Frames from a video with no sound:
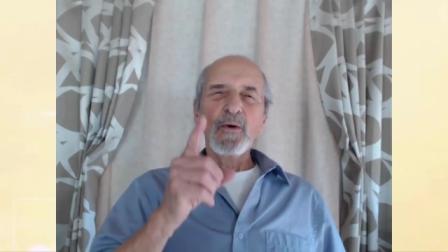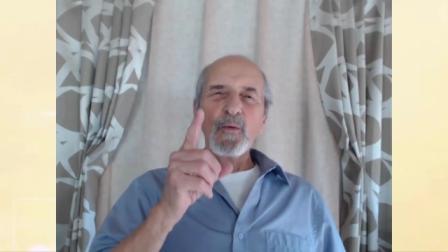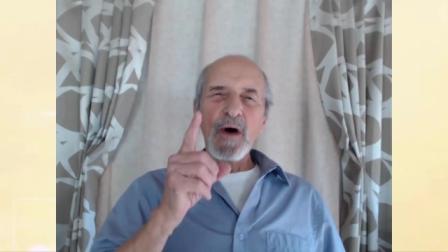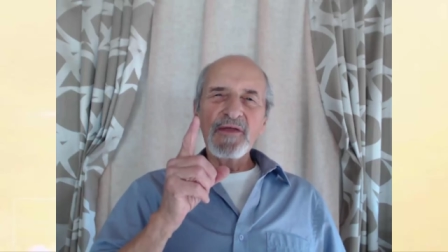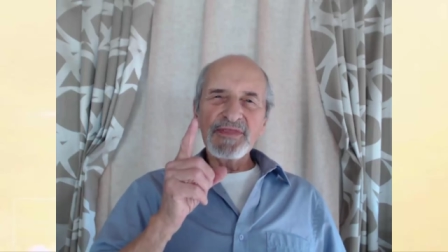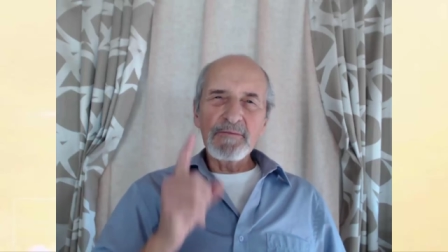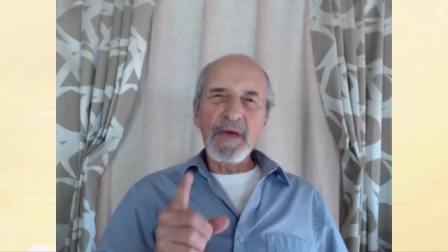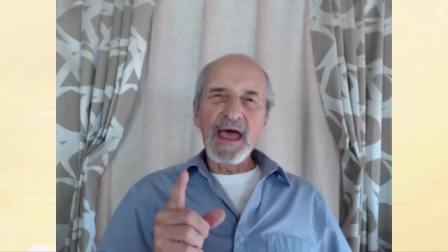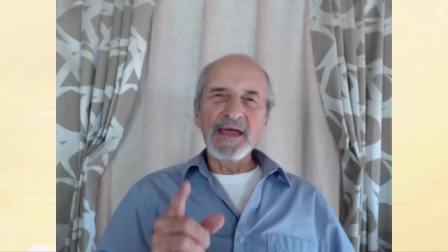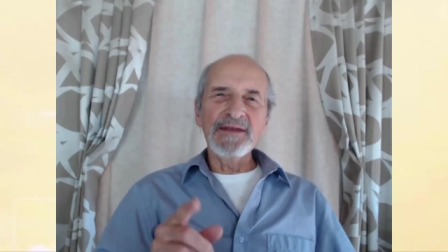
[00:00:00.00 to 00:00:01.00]
want the
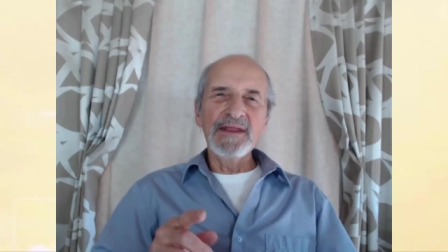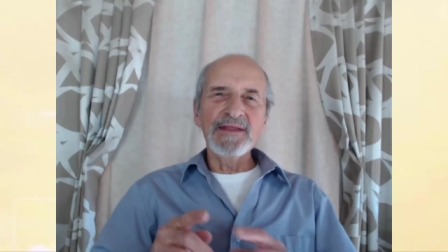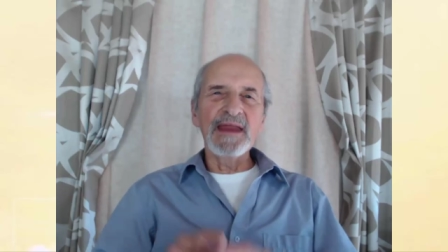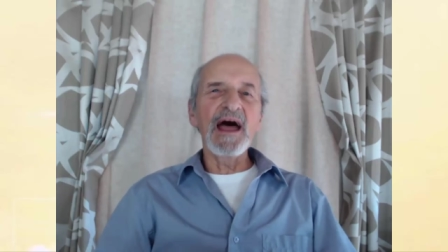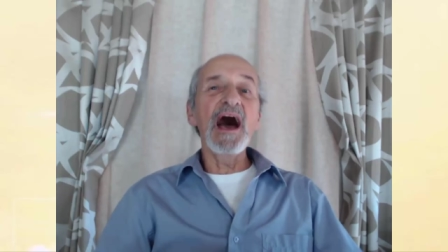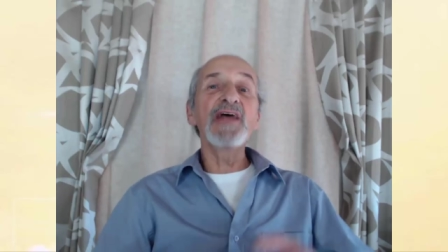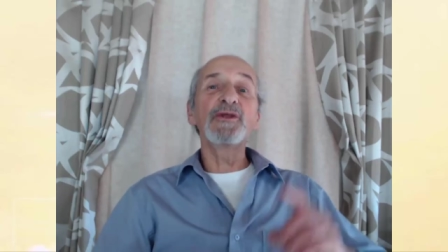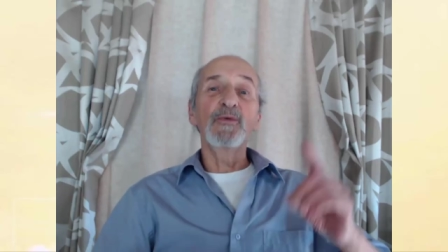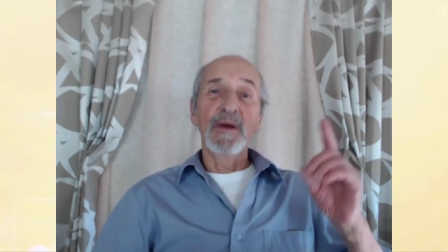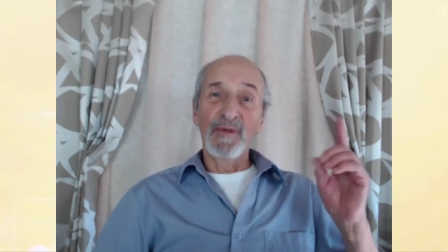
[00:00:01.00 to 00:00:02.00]
man that
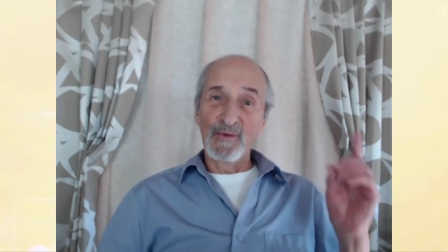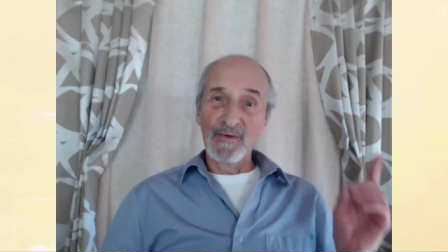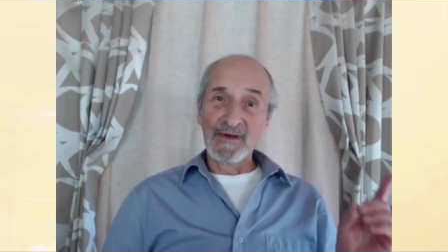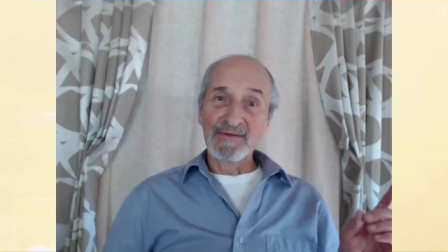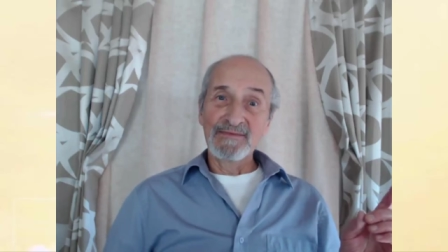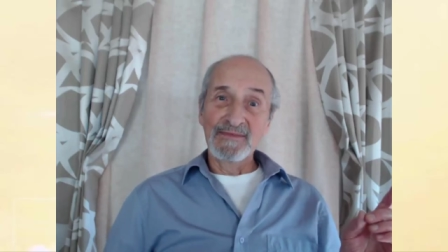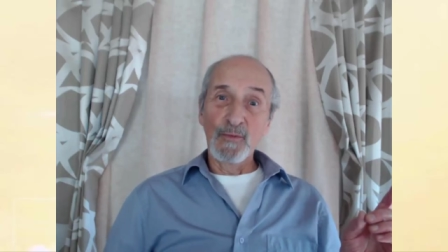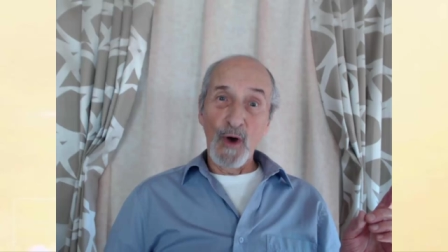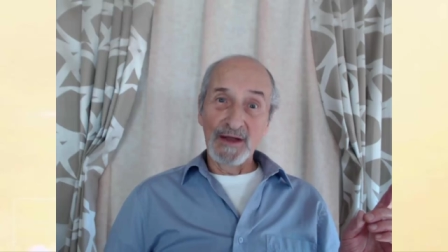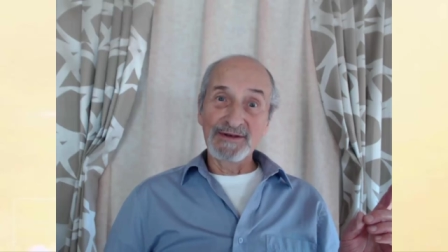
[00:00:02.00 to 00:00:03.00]
other women
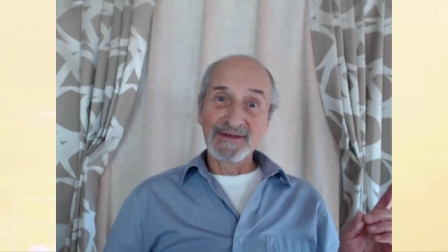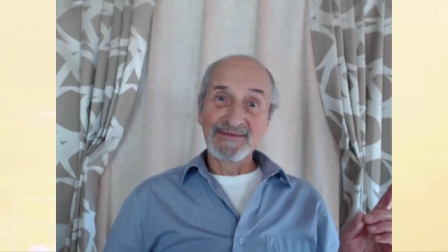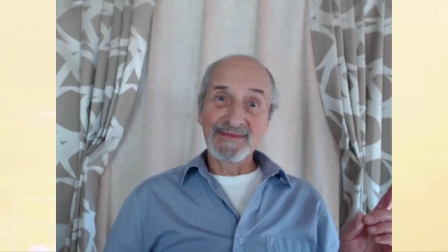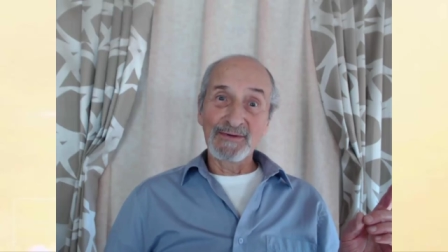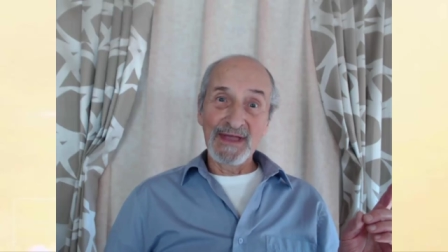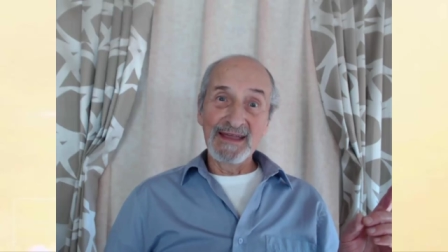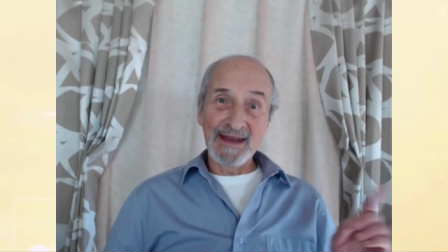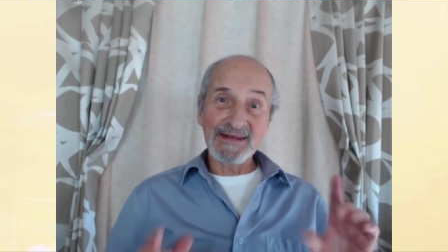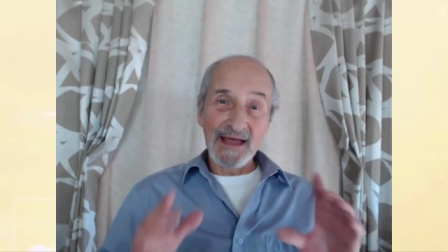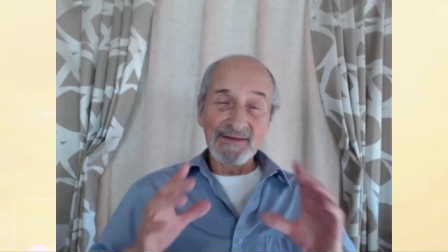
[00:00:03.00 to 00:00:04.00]
want. Okay,
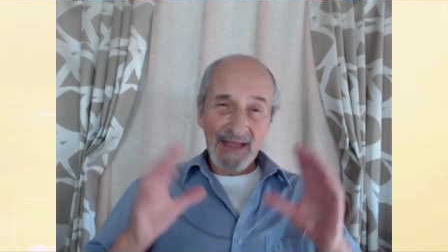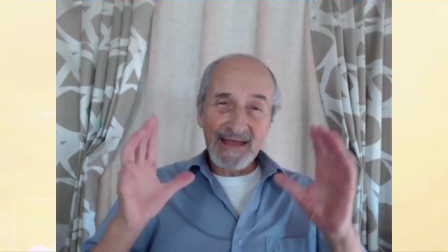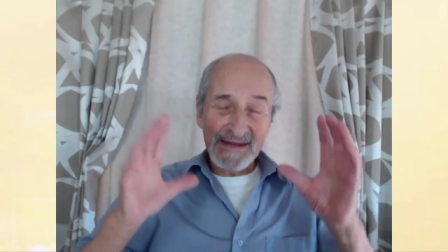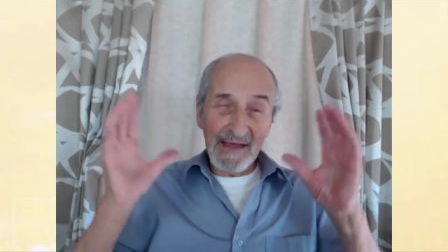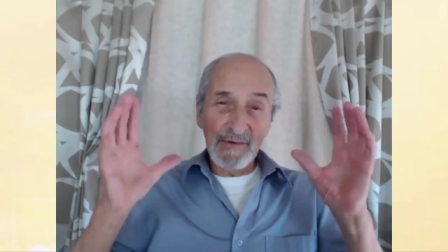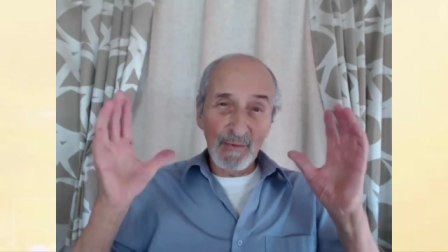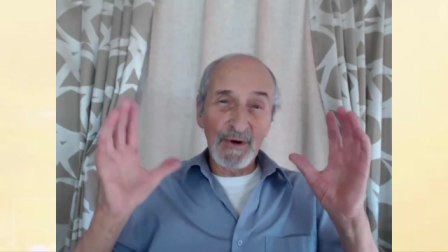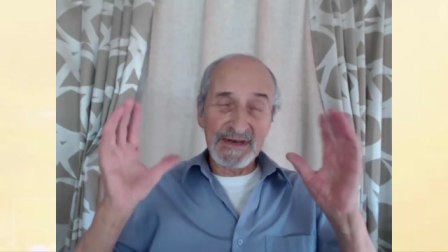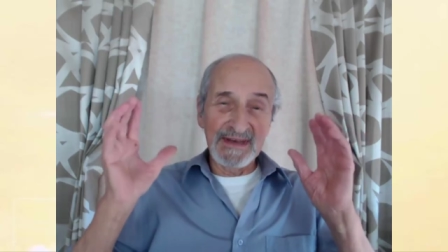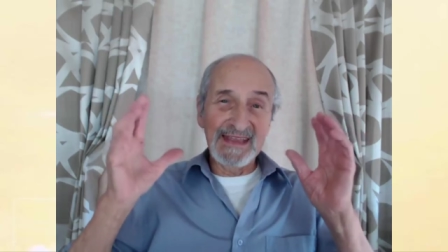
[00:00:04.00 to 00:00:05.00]
that's how, that's how it
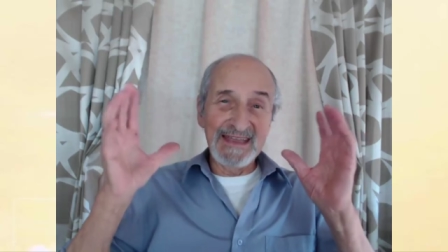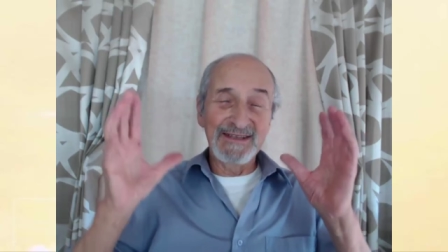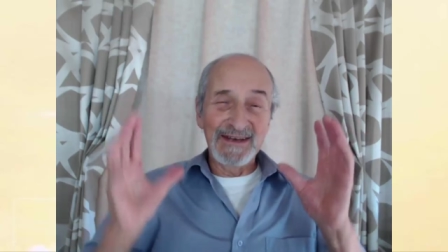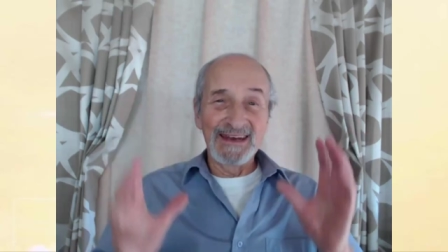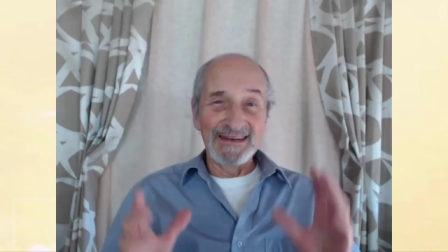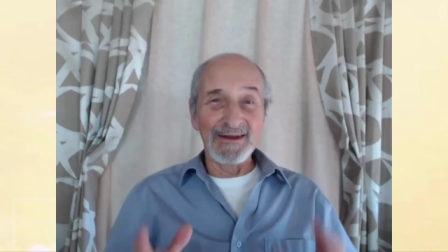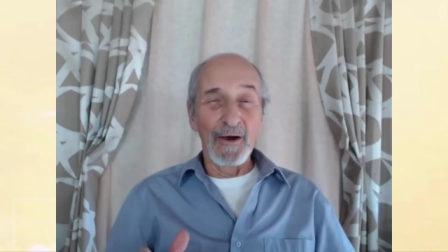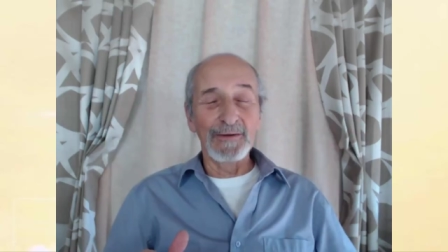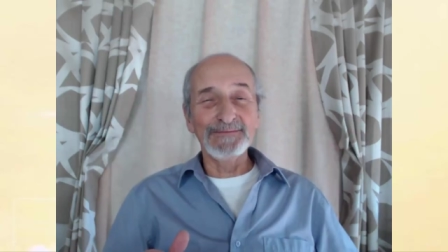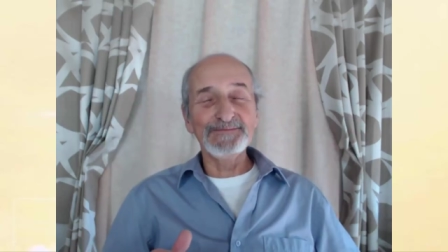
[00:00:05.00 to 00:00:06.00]
works, in case you didn't
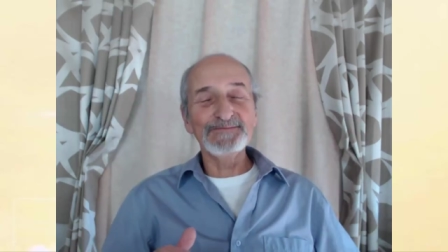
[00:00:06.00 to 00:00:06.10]
know.